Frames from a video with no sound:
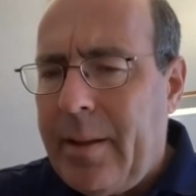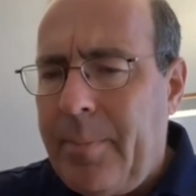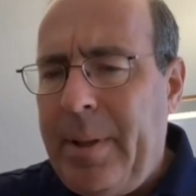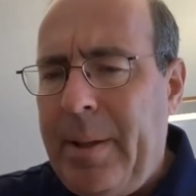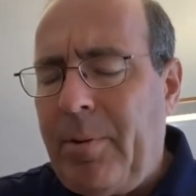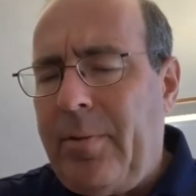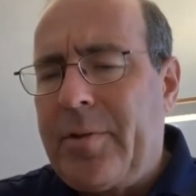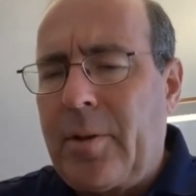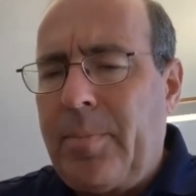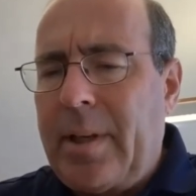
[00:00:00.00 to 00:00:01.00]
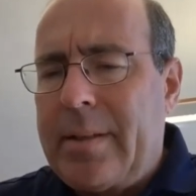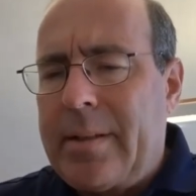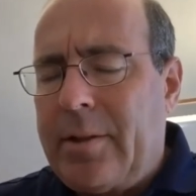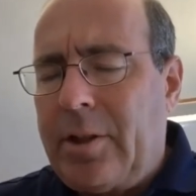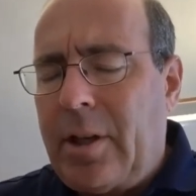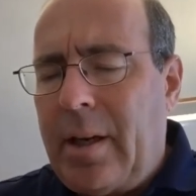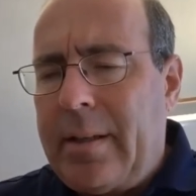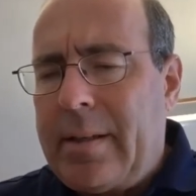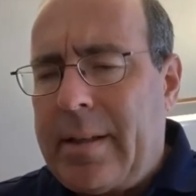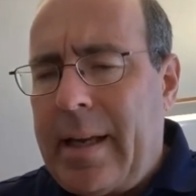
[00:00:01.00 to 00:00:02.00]
the people who've surplused, as
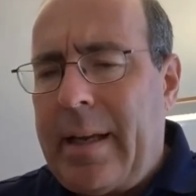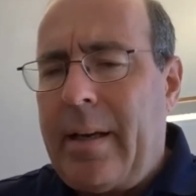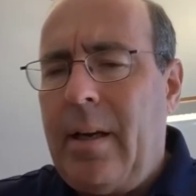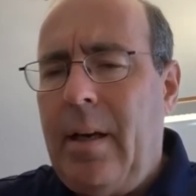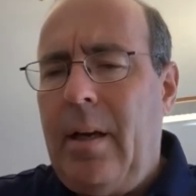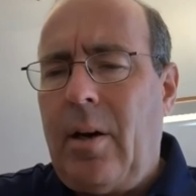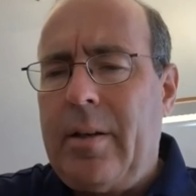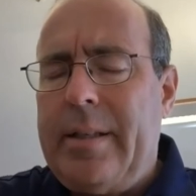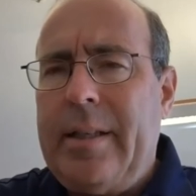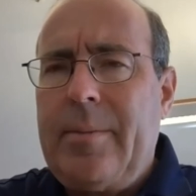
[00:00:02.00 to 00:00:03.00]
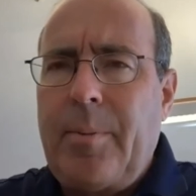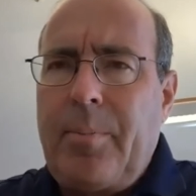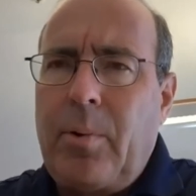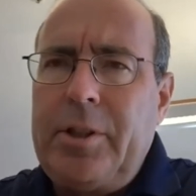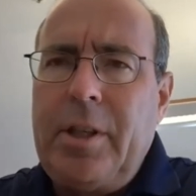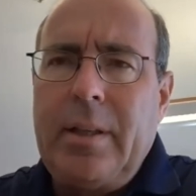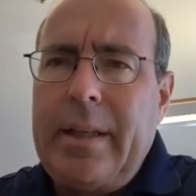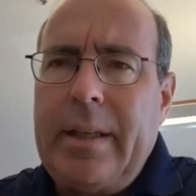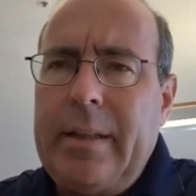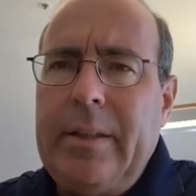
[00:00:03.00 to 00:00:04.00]
John said, are
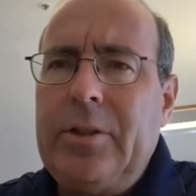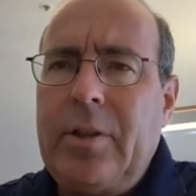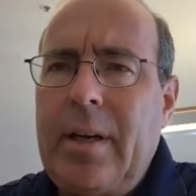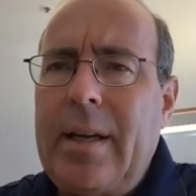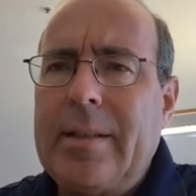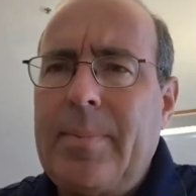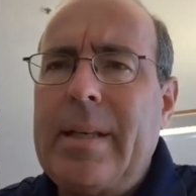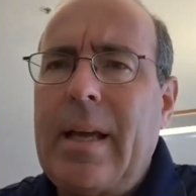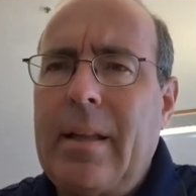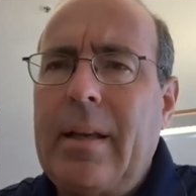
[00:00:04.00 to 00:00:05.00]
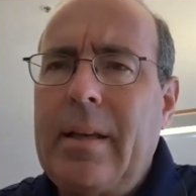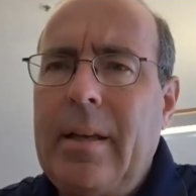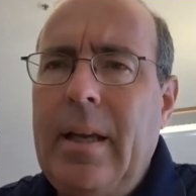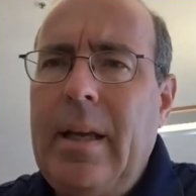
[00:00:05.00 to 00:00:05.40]
disproportionately in leisure and hospitality.